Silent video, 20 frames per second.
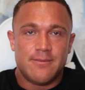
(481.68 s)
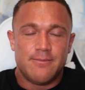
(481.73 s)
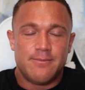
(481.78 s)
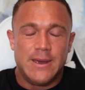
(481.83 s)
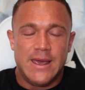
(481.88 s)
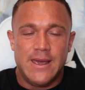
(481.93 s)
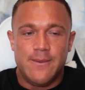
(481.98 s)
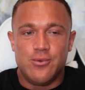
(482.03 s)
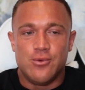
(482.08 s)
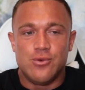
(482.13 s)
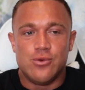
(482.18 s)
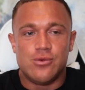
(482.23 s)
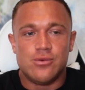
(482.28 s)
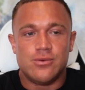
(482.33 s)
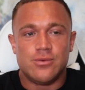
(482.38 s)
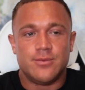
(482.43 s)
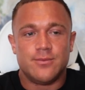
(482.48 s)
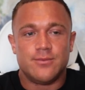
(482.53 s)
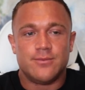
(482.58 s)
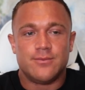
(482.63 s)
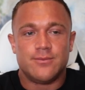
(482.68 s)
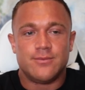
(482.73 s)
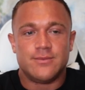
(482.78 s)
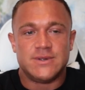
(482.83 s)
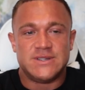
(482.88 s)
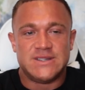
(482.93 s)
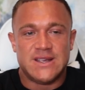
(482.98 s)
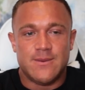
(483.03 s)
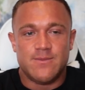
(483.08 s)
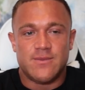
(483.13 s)
people
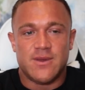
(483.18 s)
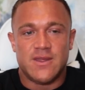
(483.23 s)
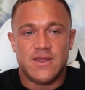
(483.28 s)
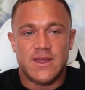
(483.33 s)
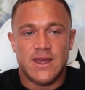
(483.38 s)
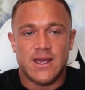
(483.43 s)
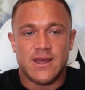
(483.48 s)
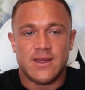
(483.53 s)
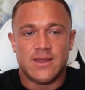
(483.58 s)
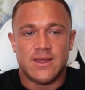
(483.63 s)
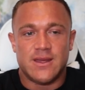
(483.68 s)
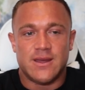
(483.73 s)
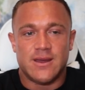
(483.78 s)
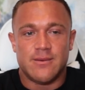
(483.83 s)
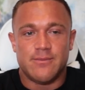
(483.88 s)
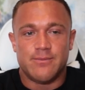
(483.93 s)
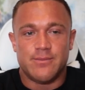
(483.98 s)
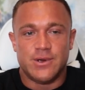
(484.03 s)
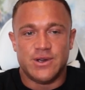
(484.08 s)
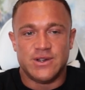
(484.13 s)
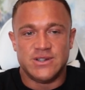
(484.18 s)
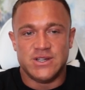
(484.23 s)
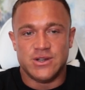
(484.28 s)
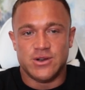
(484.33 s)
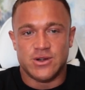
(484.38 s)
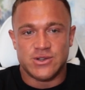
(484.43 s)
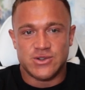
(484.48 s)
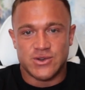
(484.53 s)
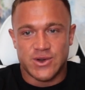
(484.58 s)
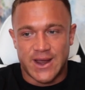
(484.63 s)
seem to think that because you're
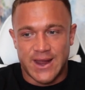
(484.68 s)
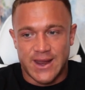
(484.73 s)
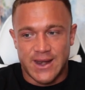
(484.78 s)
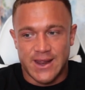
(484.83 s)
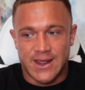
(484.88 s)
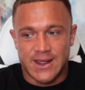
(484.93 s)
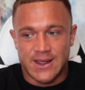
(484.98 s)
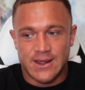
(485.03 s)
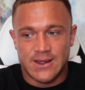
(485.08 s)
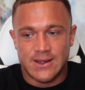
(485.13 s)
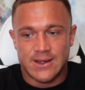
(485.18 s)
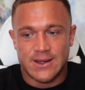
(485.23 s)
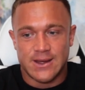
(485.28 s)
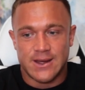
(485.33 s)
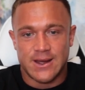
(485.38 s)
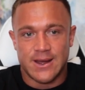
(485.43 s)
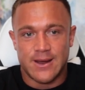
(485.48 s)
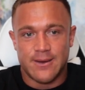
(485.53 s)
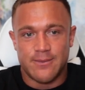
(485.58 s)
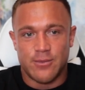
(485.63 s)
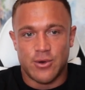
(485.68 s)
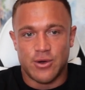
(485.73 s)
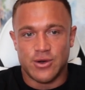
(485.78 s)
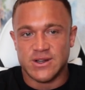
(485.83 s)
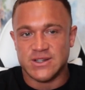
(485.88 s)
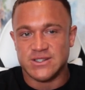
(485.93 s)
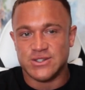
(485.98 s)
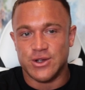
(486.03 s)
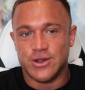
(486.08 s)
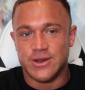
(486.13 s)
not training on
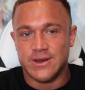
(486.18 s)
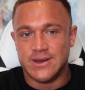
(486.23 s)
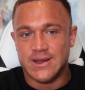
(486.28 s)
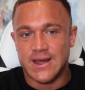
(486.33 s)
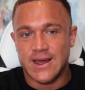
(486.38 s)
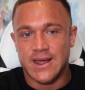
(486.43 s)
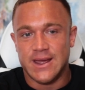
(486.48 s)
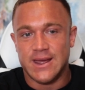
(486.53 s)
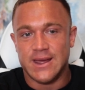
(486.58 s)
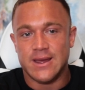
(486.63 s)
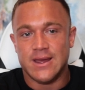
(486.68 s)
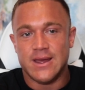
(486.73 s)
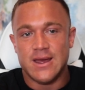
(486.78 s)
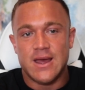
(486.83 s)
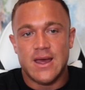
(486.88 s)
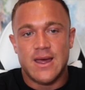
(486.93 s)
a certain day